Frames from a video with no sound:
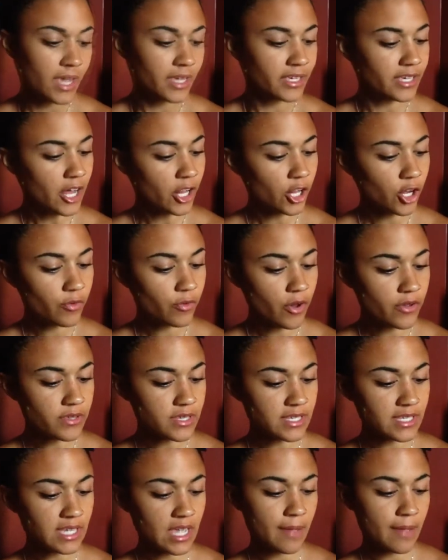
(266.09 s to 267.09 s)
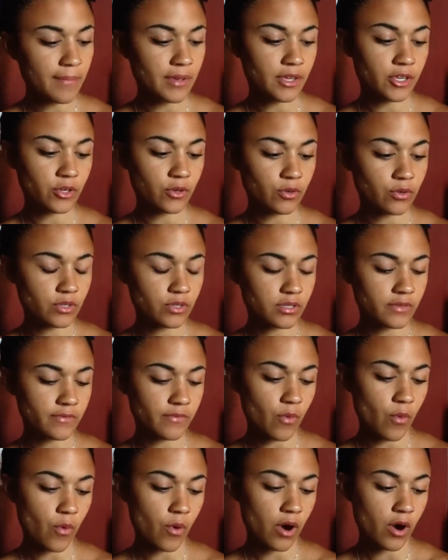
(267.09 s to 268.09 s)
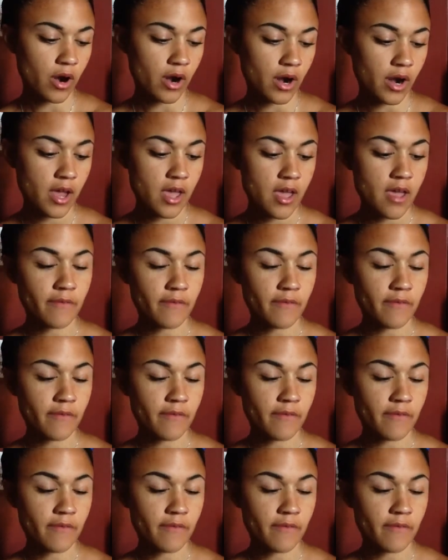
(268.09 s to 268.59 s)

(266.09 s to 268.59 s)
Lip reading: Yellow roses can be used for